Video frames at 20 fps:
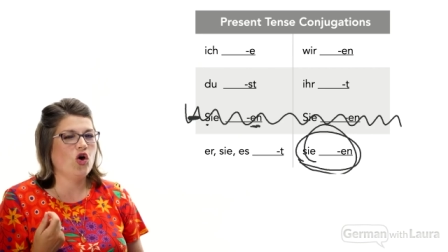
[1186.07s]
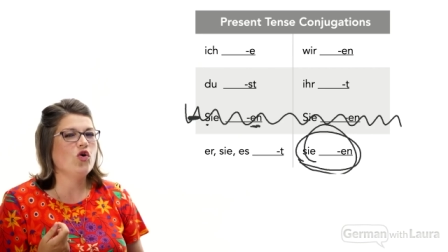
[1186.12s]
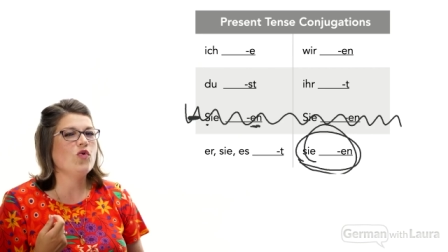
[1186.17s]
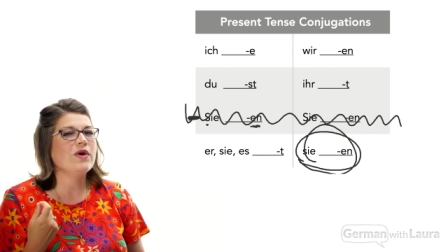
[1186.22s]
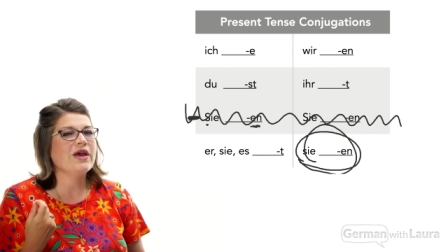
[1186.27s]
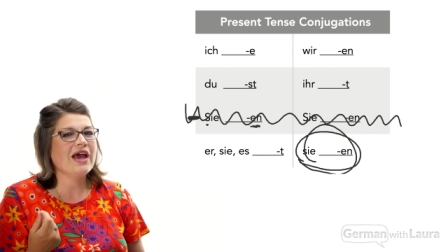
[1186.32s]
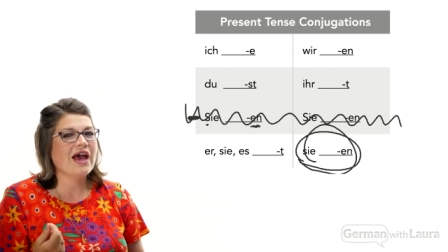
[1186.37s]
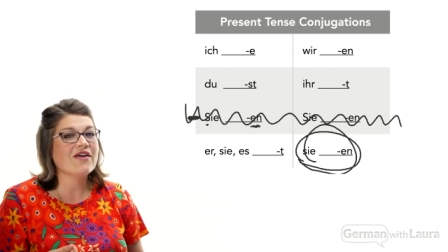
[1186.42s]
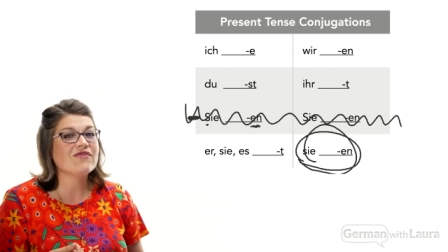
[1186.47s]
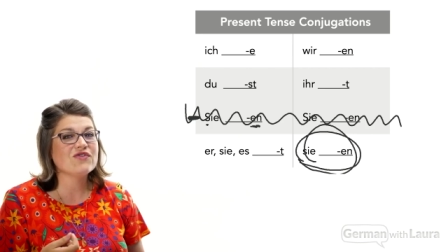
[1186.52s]
all
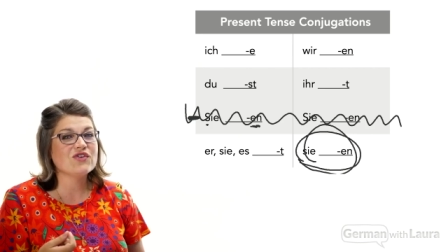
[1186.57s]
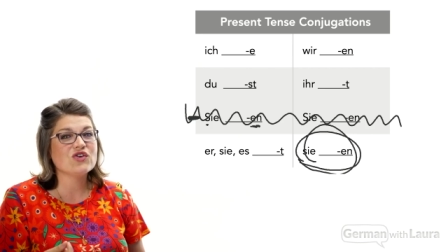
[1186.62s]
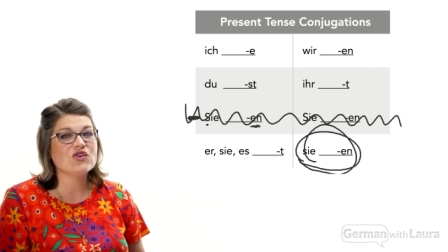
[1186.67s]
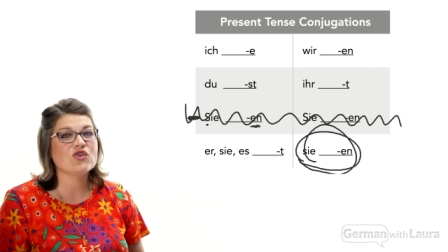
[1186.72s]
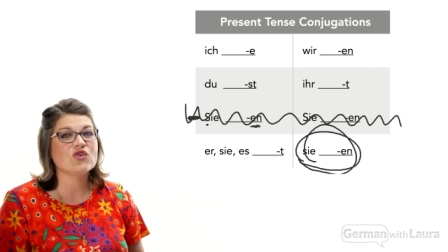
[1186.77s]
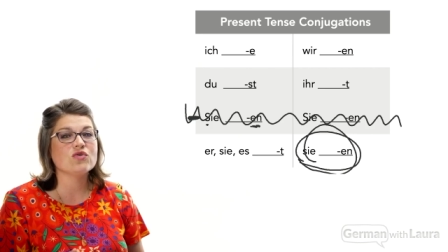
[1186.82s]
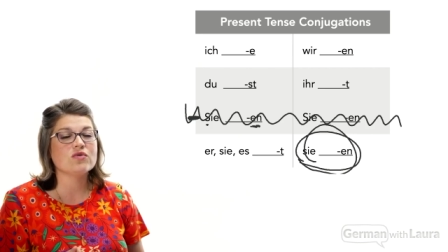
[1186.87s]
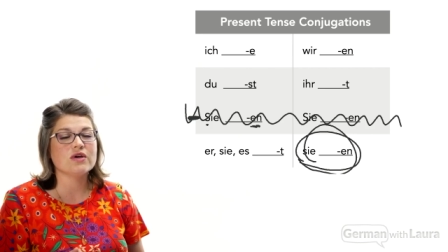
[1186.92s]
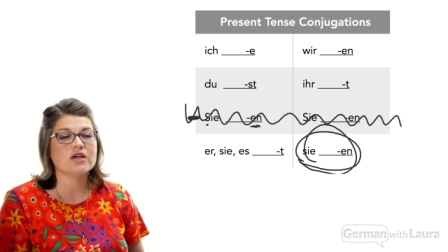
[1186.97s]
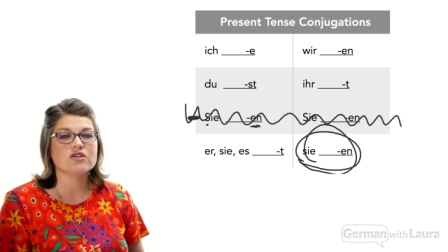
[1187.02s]
we have to
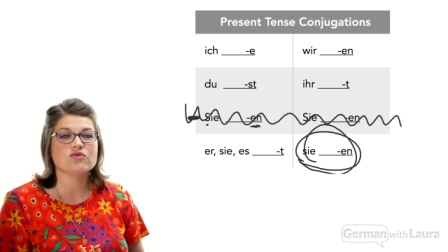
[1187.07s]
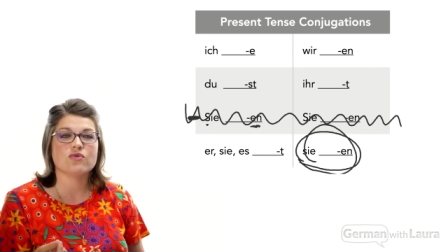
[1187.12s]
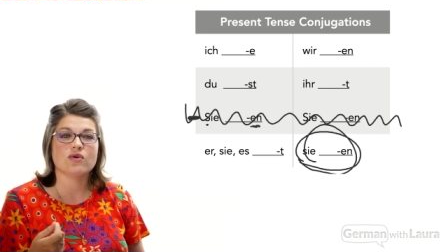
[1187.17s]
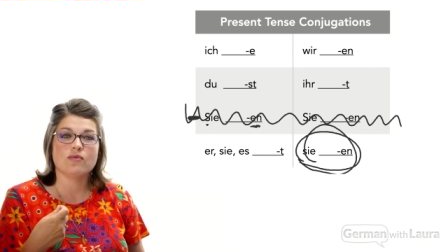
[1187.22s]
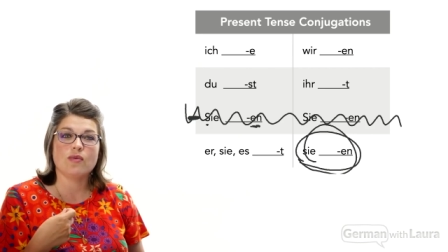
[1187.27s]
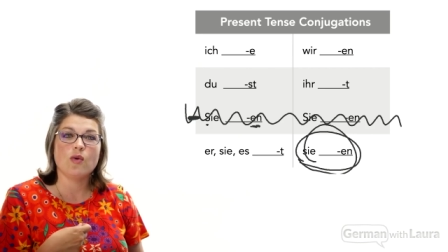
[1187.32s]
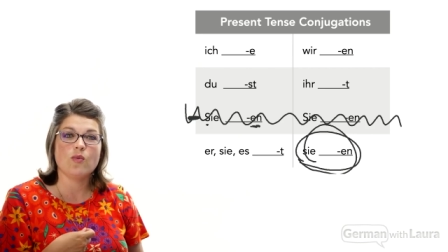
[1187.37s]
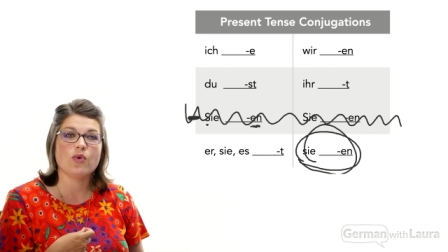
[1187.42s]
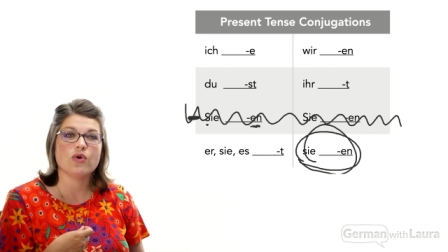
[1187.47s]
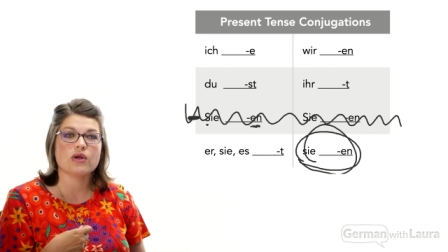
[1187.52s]
do is
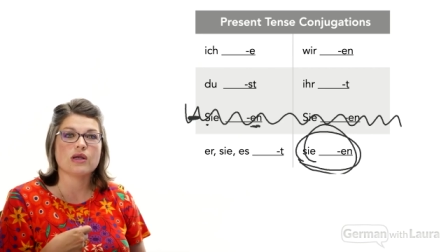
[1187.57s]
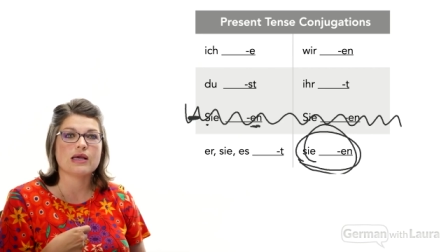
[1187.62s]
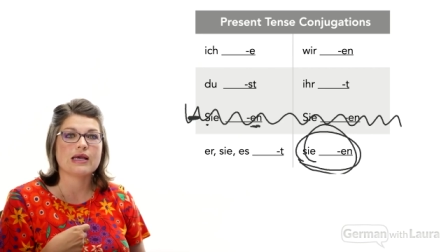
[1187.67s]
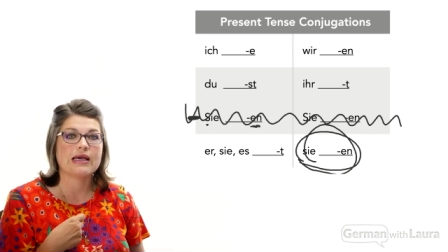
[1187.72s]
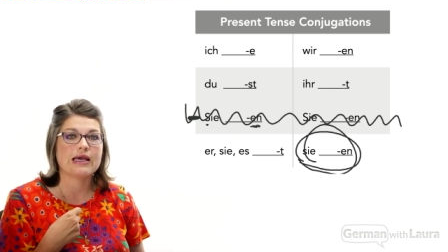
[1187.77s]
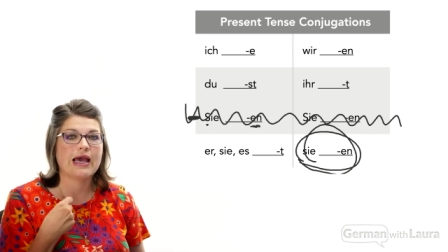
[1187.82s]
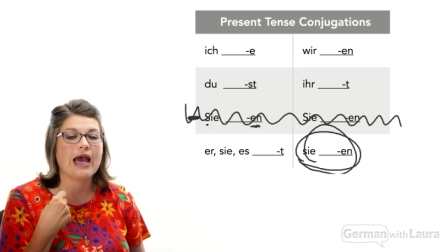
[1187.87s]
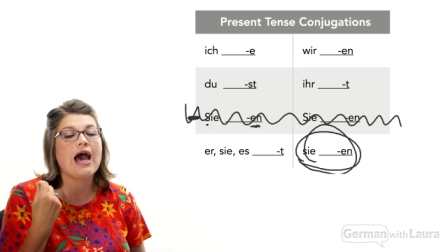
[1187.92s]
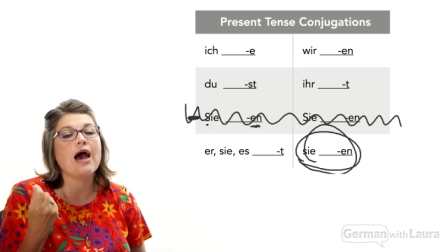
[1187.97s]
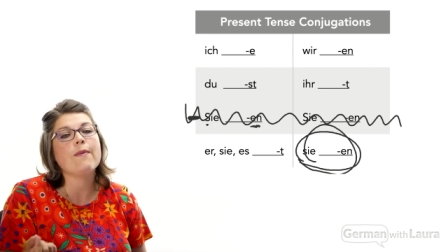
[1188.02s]
remember to
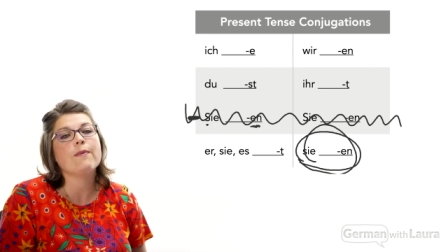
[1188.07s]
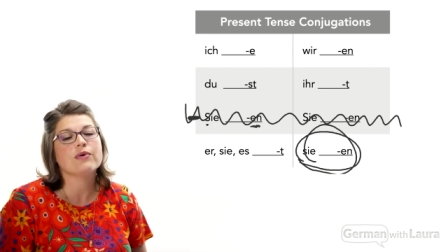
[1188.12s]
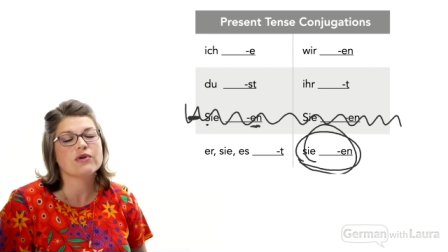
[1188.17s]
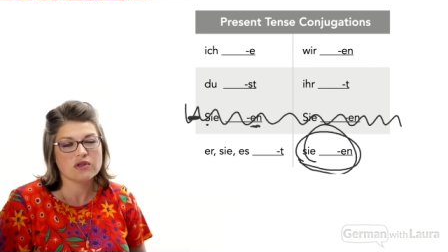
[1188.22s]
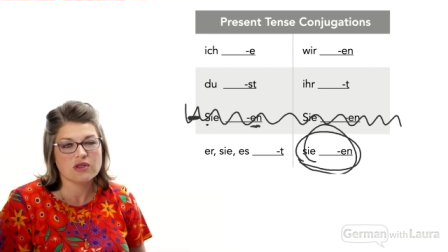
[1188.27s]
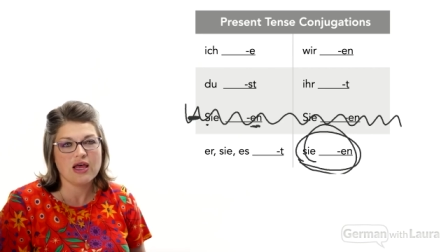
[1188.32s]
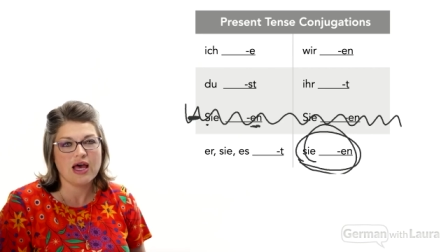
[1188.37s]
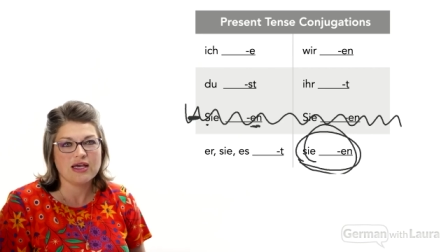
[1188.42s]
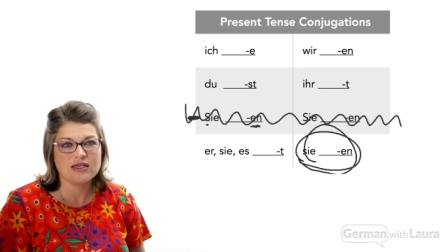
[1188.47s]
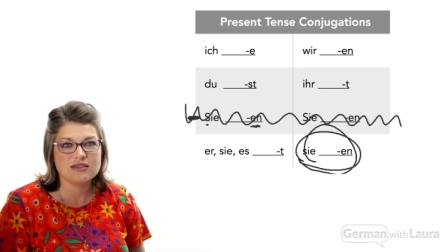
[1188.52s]

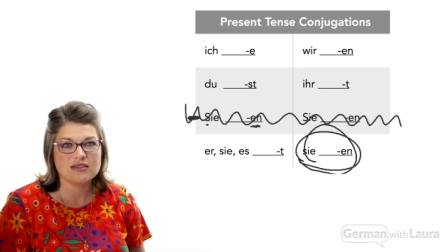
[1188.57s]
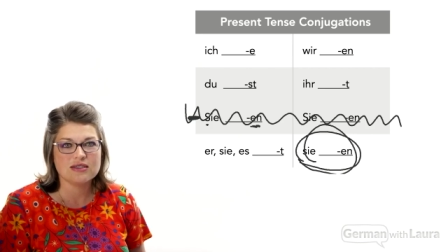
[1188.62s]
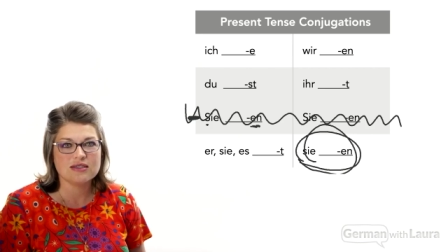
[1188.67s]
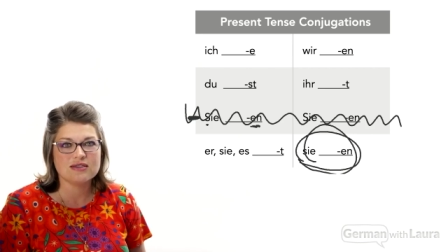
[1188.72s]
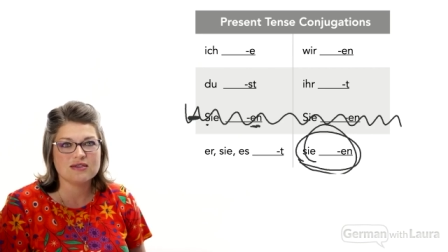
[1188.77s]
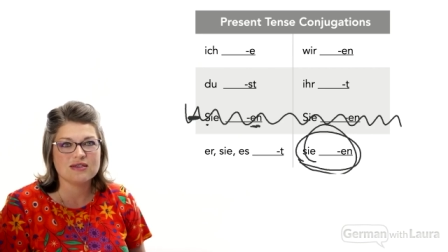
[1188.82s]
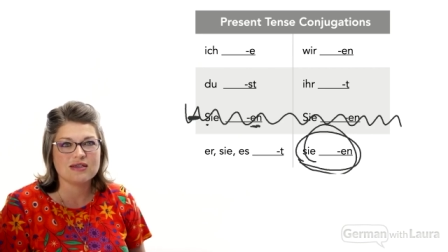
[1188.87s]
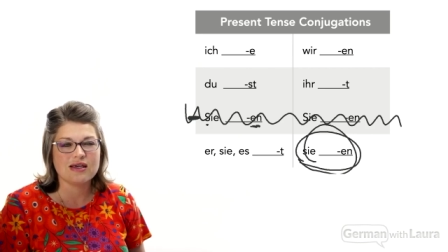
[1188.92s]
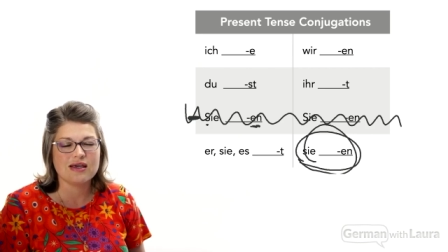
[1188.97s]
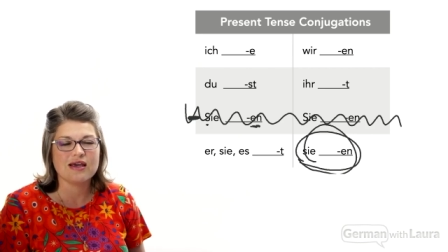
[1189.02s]
capitalize
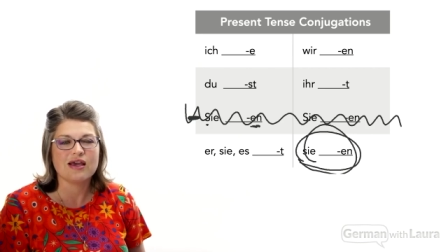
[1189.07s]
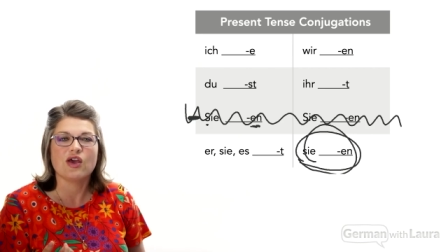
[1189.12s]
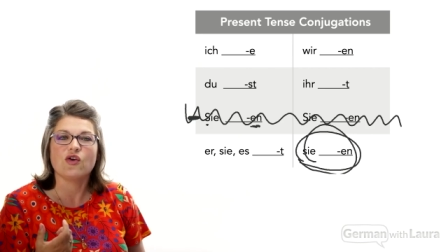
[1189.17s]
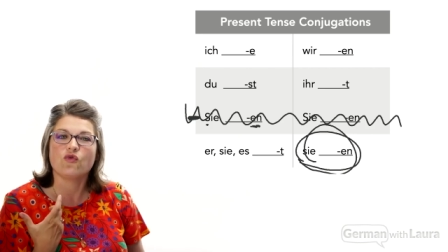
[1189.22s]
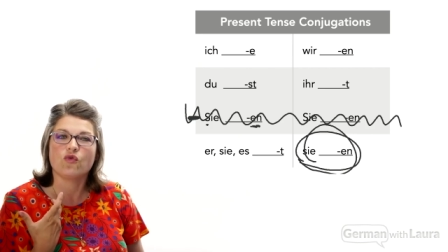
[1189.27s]
the Z